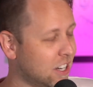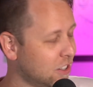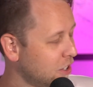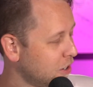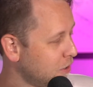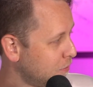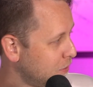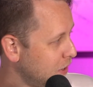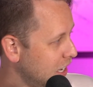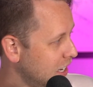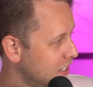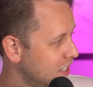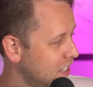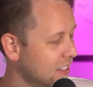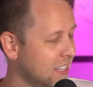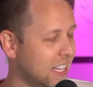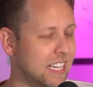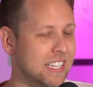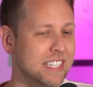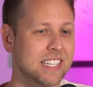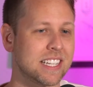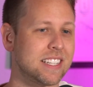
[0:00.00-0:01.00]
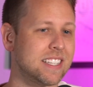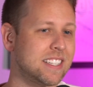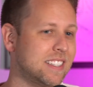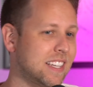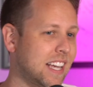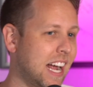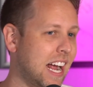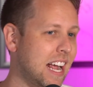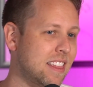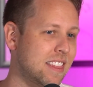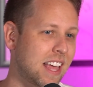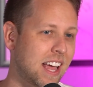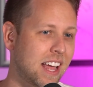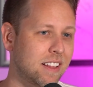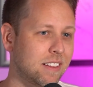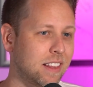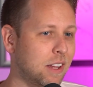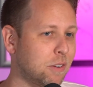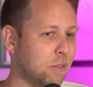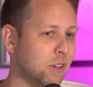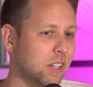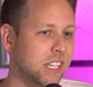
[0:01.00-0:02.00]
on their feet. They did say that
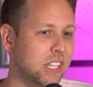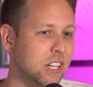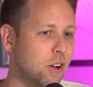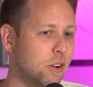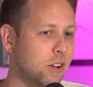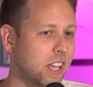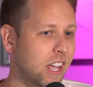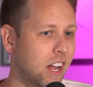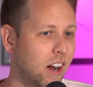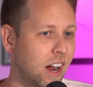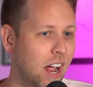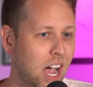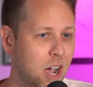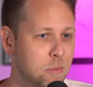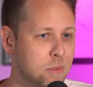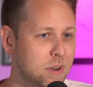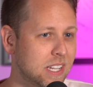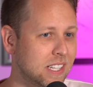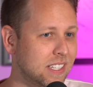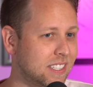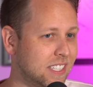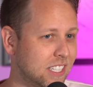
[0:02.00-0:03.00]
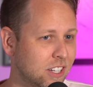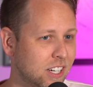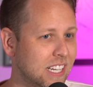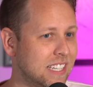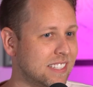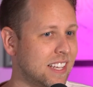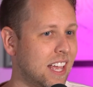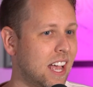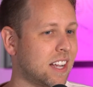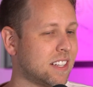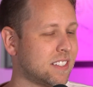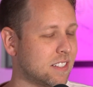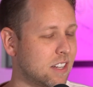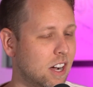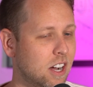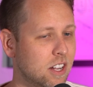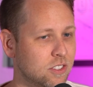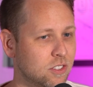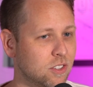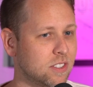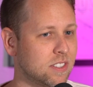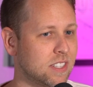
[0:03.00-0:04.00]
they really don't care how many Series X
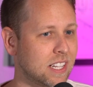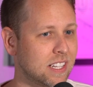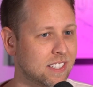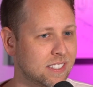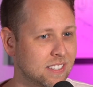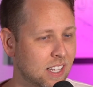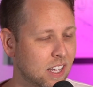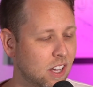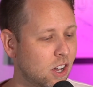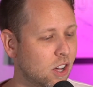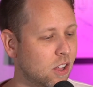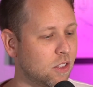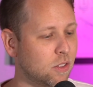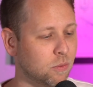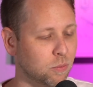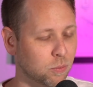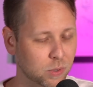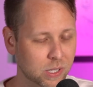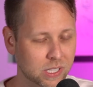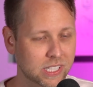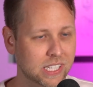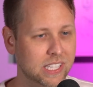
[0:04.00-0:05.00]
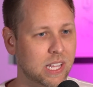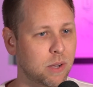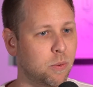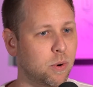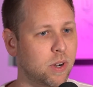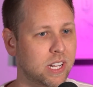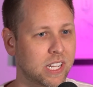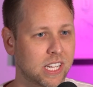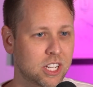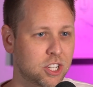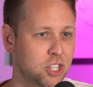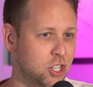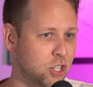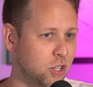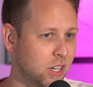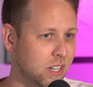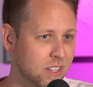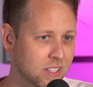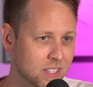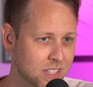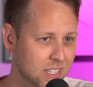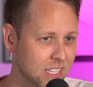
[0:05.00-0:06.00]
consoles they sell. Really, they want to get you
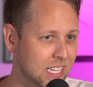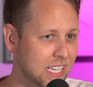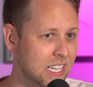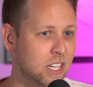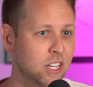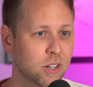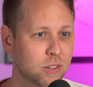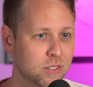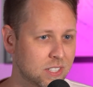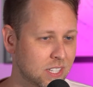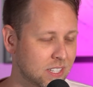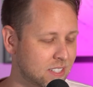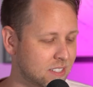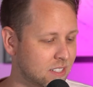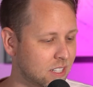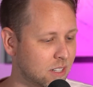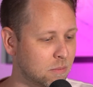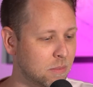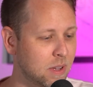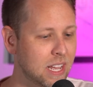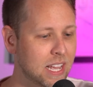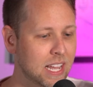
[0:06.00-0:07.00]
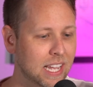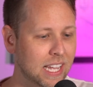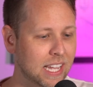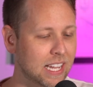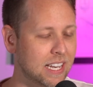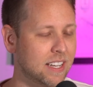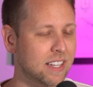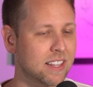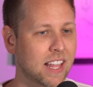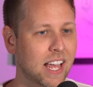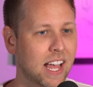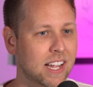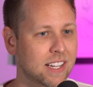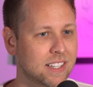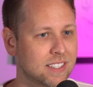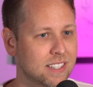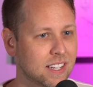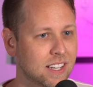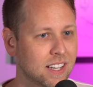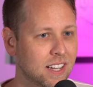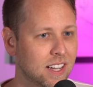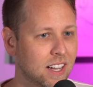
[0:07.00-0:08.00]
into the ecosystem, into that.
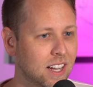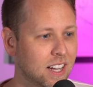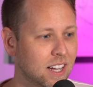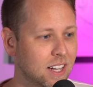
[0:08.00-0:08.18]
It's uh, not what